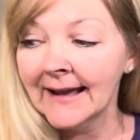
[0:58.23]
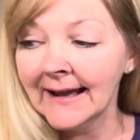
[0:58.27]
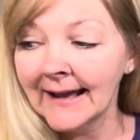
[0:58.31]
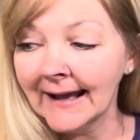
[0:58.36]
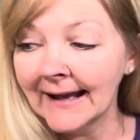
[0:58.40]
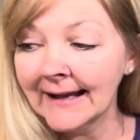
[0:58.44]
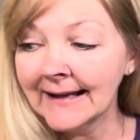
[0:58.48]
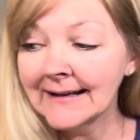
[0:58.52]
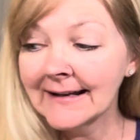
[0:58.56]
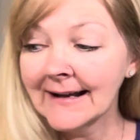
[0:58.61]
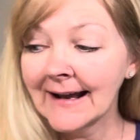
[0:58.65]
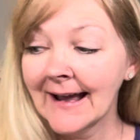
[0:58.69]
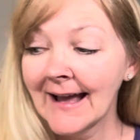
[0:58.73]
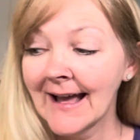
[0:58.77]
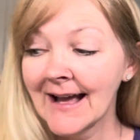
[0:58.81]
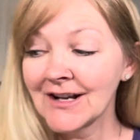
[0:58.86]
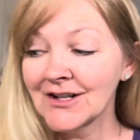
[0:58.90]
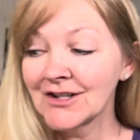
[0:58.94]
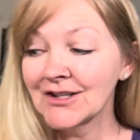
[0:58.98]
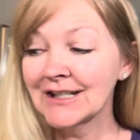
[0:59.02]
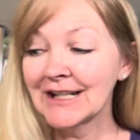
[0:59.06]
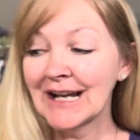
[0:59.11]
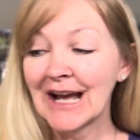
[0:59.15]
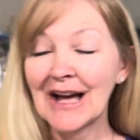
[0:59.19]
And I
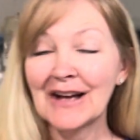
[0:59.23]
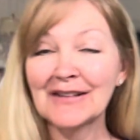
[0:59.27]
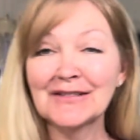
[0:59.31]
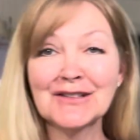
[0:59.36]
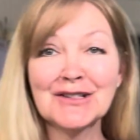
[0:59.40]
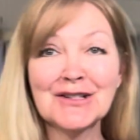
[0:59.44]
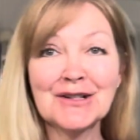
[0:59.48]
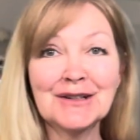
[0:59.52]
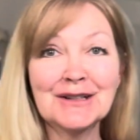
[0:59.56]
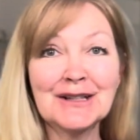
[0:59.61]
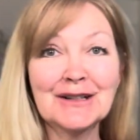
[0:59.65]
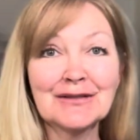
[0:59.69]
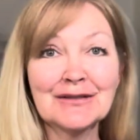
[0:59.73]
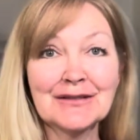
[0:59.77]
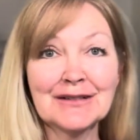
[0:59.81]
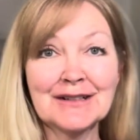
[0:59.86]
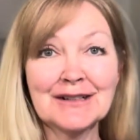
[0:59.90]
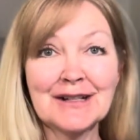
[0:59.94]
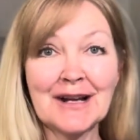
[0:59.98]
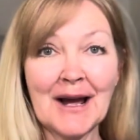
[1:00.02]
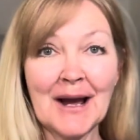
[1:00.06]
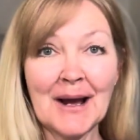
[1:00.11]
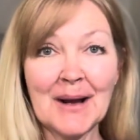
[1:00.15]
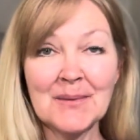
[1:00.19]
actually have two different
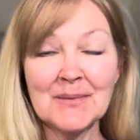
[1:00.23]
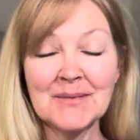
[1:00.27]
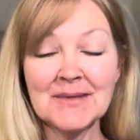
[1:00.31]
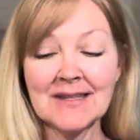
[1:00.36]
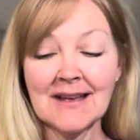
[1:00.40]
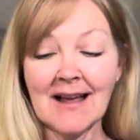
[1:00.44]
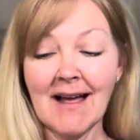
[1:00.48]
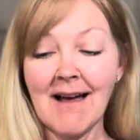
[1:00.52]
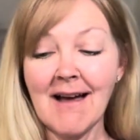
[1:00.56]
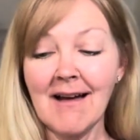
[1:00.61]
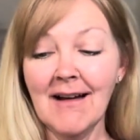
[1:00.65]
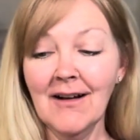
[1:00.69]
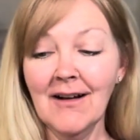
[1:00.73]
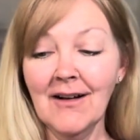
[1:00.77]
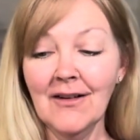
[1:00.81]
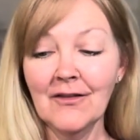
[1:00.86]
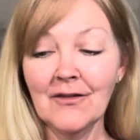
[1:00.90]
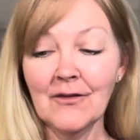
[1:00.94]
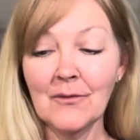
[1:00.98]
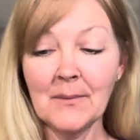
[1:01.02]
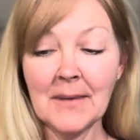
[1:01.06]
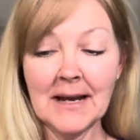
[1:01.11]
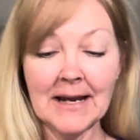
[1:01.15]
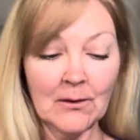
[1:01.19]
types of
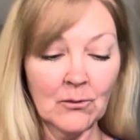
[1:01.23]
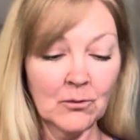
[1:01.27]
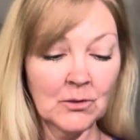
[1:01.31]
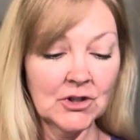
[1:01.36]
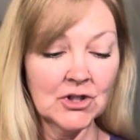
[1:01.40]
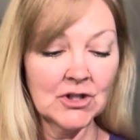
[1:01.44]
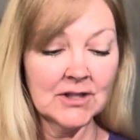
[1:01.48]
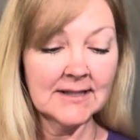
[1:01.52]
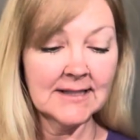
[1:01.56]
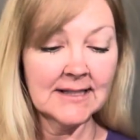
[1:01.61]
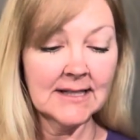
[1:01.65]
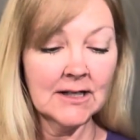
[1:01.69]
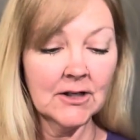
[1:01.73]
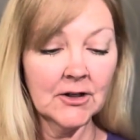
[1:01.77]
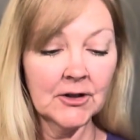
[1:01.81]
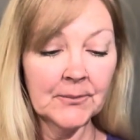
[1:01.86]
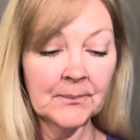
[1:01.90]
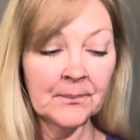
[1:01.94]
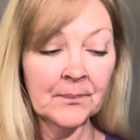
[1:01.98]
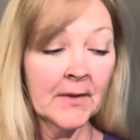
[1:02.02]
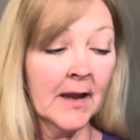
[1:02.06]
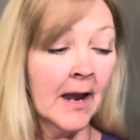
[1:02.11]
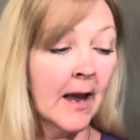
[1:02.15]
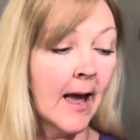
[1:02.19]
manwiches here.
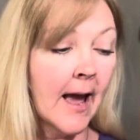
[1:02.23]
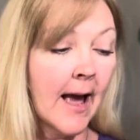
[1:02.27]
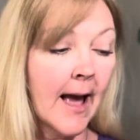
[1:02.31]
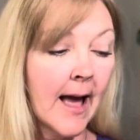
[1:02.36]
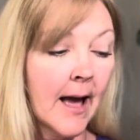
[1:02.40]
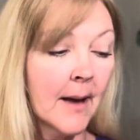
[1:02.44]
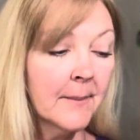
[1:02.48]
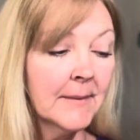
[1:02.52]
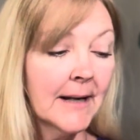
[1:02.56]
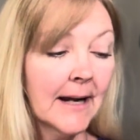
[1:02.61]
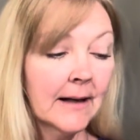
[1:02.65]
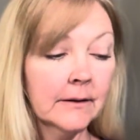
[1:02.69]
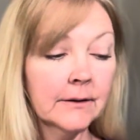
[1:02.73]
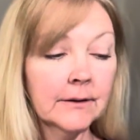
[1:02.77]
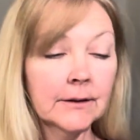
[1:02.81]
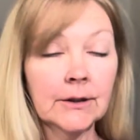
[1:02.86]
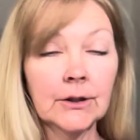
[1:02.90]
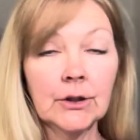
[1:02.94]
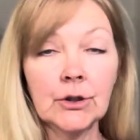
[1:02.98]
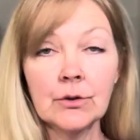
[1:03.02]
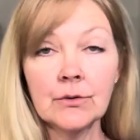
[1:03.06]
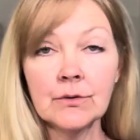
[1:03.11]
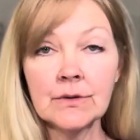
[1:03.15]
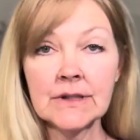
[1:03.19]
I'm not gonna
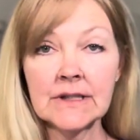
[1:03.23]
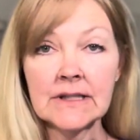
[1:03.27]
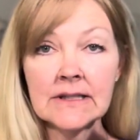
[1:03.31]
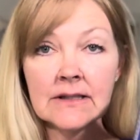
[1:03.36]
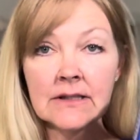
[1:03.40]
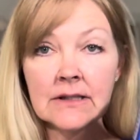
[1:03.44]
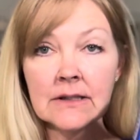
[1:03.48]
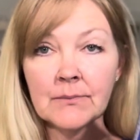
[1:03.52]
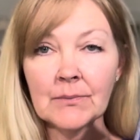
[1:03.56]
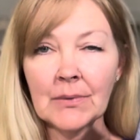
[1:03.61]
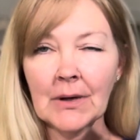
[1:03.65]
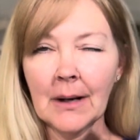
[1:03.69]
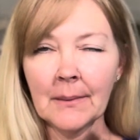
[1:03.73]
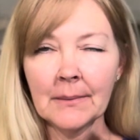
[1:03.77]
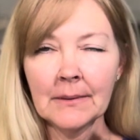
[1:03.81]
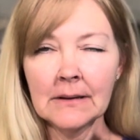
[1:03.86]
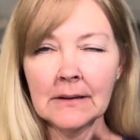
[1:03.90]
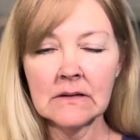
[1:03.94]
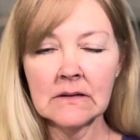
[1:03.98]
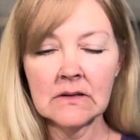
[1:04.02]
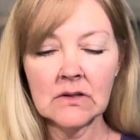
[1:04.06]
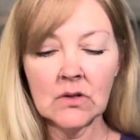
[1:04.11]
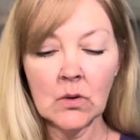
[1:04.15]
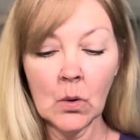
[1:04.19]
use this, probably
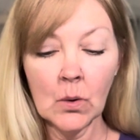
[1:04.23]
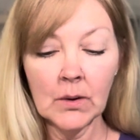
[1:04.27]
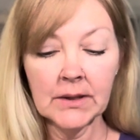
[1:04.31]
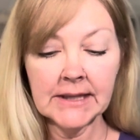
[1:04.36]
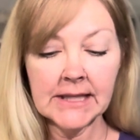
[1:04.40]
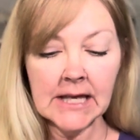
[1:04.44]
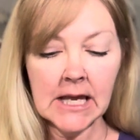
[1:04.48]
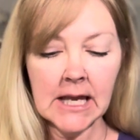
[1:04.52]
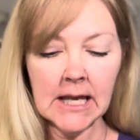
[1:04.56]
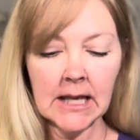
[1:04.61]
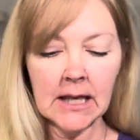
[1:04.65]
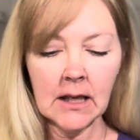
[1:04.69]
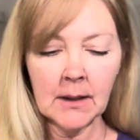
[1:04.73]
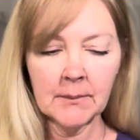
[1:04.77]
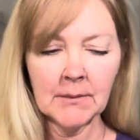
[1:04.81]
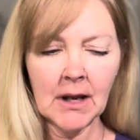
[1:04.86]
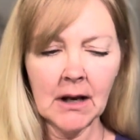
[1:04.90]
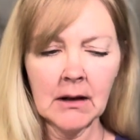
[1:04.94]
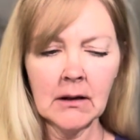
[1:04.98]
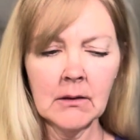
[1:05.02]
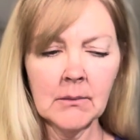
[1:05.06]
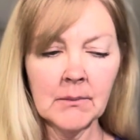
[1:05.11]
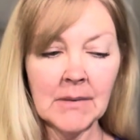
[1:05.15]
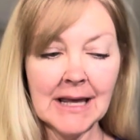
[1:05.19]
whole thing. I'm not
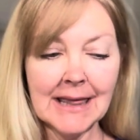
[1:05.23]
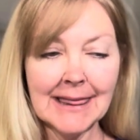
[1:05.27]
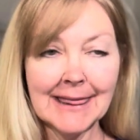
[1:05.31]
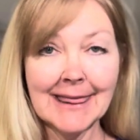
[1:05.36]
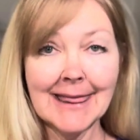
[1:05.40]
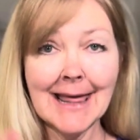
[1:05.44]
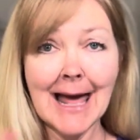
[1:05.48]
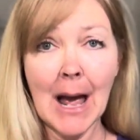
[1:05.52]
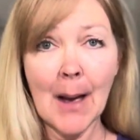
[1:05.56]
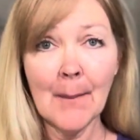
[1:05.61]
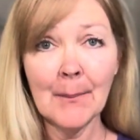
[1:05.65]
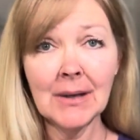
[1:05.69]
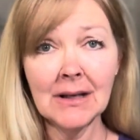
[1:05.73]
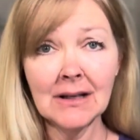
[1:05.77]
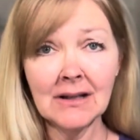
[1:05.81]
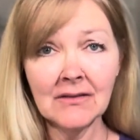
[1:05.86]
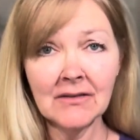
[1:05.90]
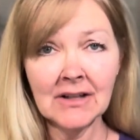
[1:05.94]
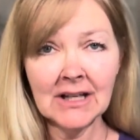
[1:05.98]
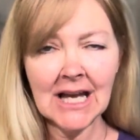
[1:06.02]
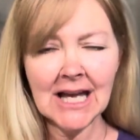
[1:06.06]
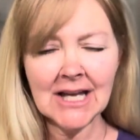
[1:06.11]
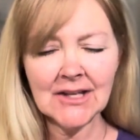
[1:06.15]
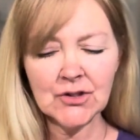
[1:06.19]
gonna make that big of
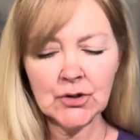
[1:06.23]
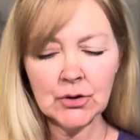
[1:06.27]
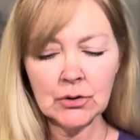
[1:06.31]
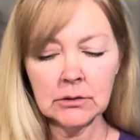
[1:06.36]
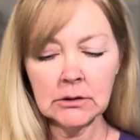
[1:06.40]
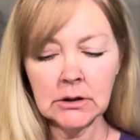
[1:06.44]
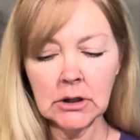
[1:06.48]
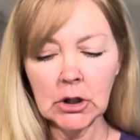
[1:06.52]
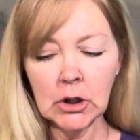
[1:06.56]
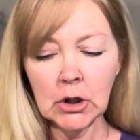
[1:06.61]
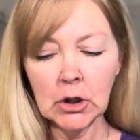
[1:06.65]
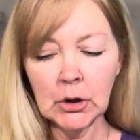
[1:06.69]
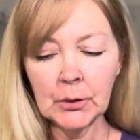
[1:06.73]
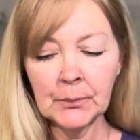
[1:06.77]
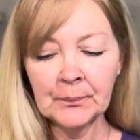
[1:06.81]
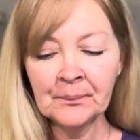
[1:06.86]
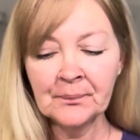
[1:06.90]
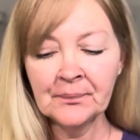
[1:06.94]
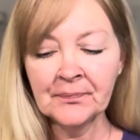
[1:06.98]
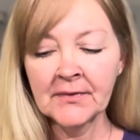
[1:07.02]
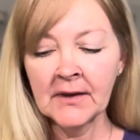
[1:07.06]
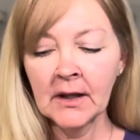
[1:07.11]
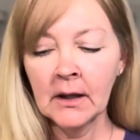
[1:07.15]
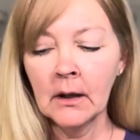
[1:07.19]
a casserole
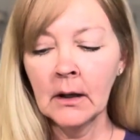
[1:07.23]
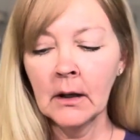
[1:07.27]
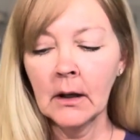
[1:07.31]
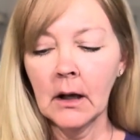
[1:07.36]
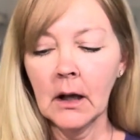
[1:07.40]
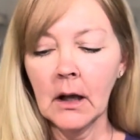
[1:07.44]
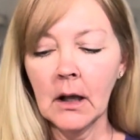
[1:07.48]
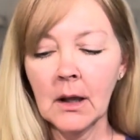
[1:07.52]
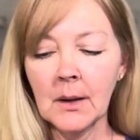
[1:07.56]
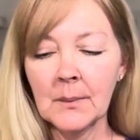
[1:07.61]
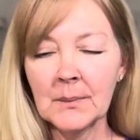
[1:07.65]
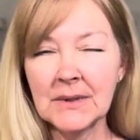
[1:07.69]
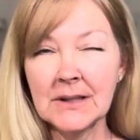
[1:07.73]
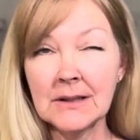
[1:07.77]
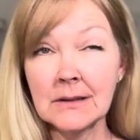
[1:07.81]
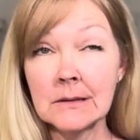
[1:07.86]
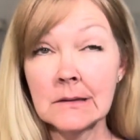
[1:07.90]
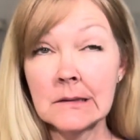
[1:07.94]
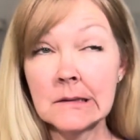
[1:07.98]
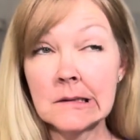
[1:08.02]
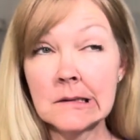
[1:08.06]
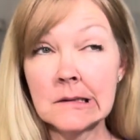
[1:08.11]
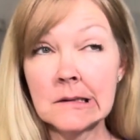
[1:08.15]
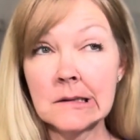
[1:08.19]
um,
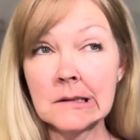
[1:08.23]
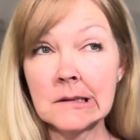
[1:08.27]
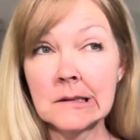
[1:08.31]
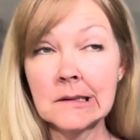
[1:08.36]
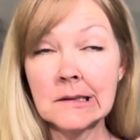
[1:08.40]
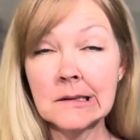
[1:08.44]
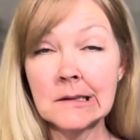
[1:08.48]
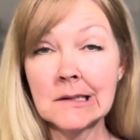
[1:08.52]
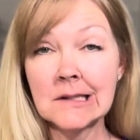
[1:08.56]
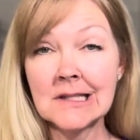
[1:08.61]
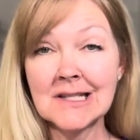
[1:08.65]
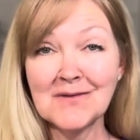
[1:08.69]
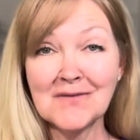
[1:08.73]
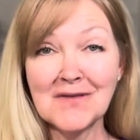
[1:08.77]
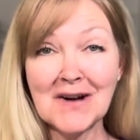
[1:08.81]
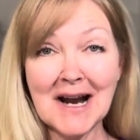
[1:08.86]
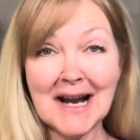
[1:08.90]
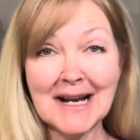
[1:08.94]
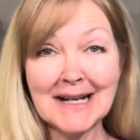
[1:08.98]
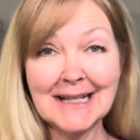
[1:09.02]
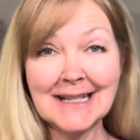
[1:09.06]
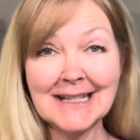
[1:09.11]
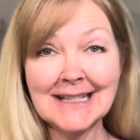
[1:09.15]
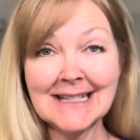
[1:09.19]
because it's
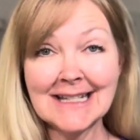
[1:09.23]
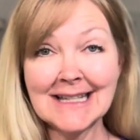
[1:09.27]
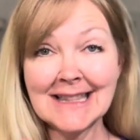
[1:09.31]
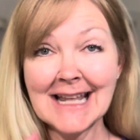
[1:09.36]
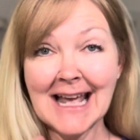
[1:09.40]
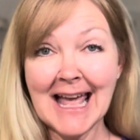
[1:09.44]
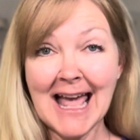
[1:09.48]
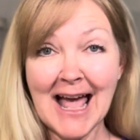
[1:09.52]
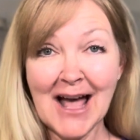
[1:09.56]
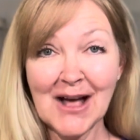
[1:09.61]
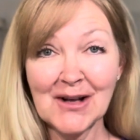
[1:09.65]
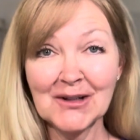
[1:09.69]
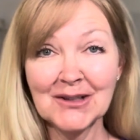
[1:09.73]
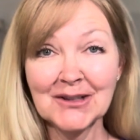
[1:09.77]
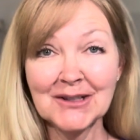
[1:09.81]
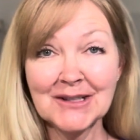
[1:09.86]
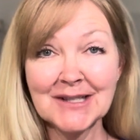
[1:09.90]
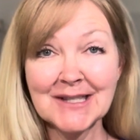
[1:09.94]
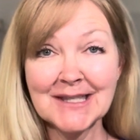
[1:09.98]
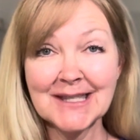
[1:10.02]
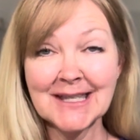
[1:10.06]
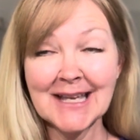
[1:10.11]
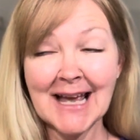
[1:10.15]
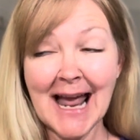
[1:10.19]
divided in the
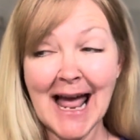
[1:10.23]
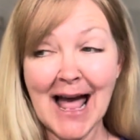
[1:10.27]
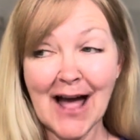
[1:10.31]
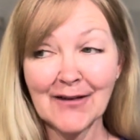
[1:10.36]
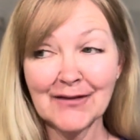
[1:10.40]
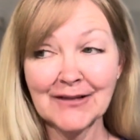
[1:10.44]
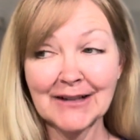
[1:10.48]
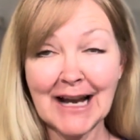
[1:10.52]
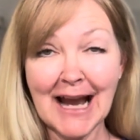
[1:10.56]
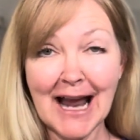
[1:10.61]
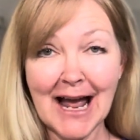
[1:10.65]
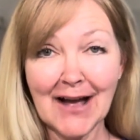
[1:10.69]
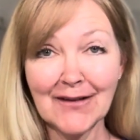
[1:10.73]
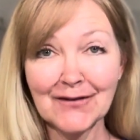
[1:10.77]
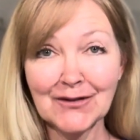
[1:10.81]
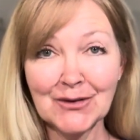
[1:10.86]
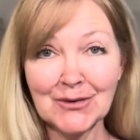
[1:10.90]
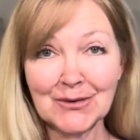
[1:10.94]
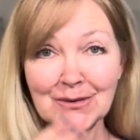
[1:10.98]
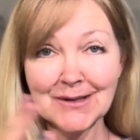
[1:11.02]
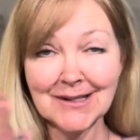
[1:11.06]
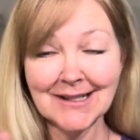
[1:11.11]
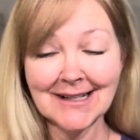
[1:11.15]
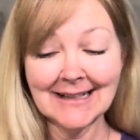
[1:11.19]
house, half and half
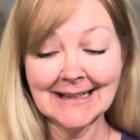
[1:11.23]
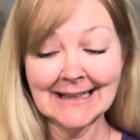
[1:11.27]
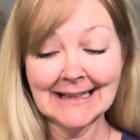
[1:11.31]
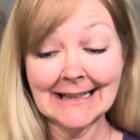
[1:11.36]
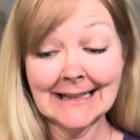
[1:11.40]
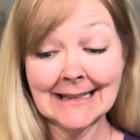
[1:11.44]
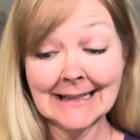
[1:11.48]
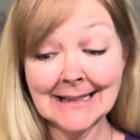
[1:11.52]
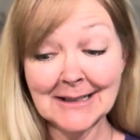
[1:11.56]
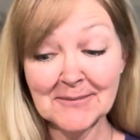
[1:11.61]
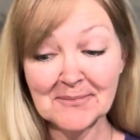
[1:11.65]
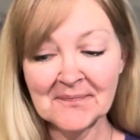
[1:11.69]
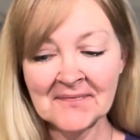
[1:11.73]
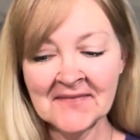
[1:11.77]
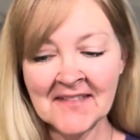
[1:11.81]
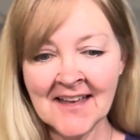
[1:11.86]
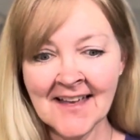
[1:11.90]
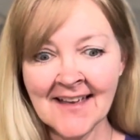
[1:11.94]
who's gonna eat it.